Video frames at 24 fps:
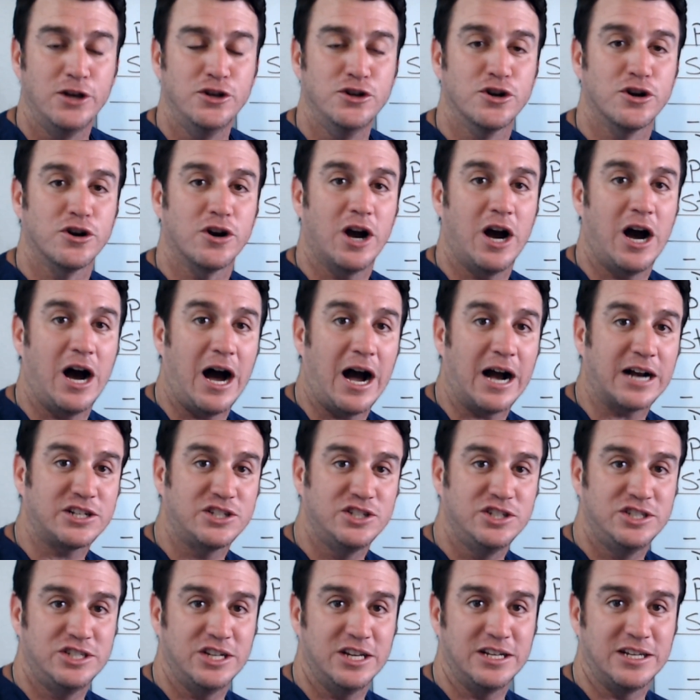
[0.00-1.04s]
your
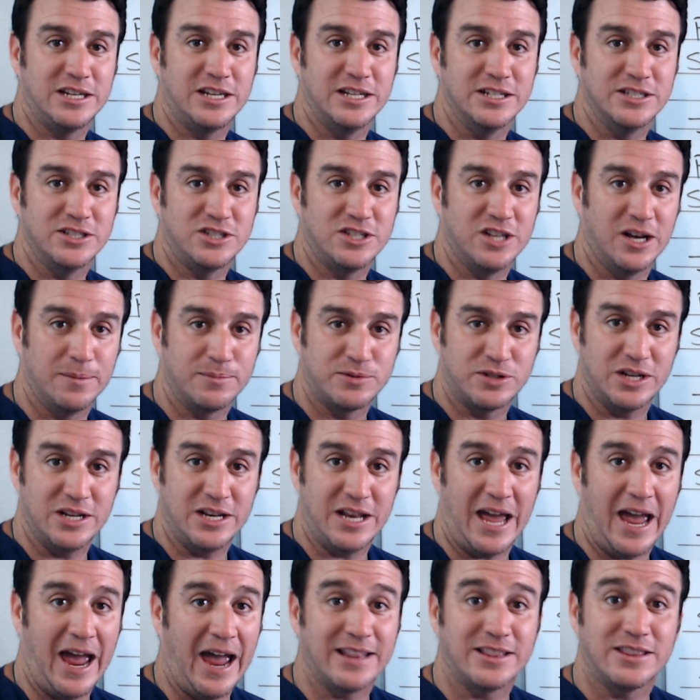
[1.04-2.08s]
oxygen
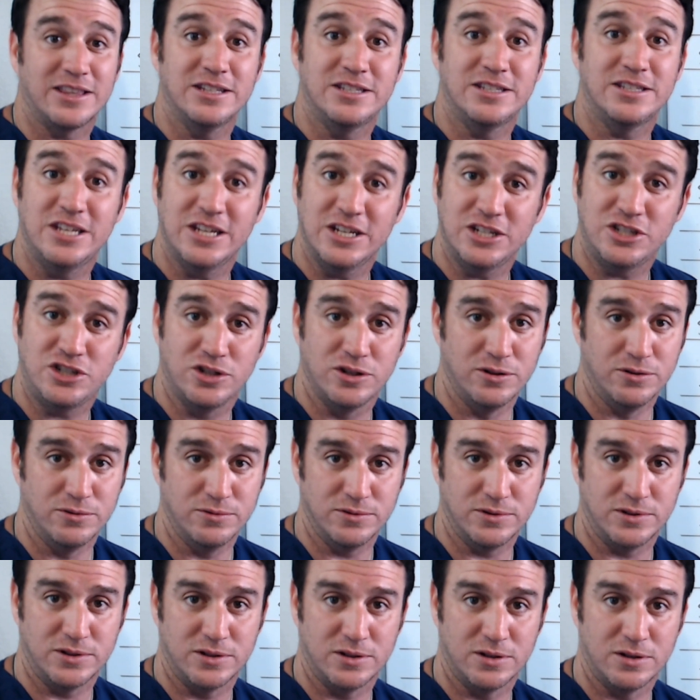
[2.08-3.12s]
consumption at the
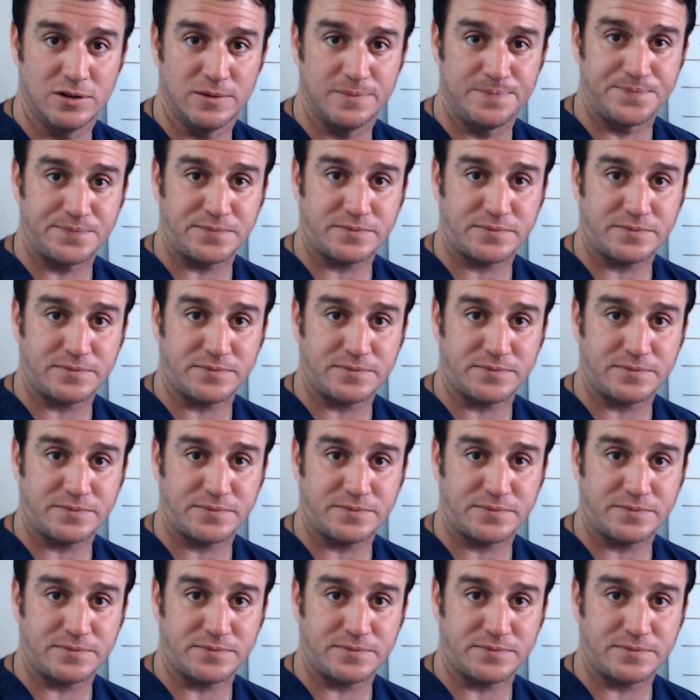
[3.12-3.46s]
tissues.